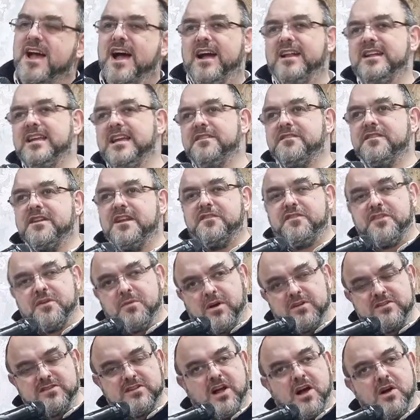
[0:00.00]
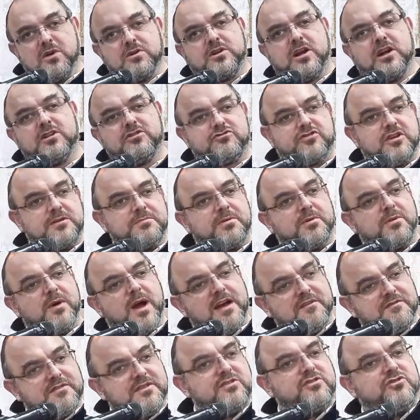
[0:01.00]
And even if there wasn't a whole country, but
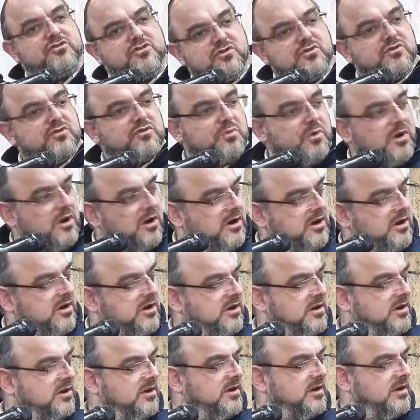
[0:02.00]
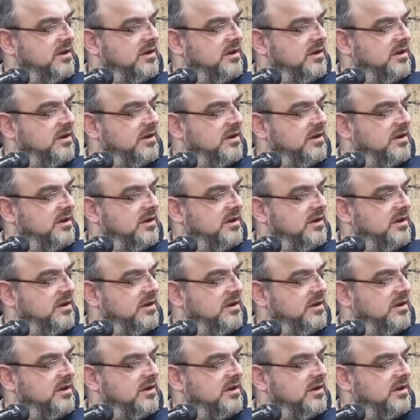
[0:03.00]
wherever the Jews were,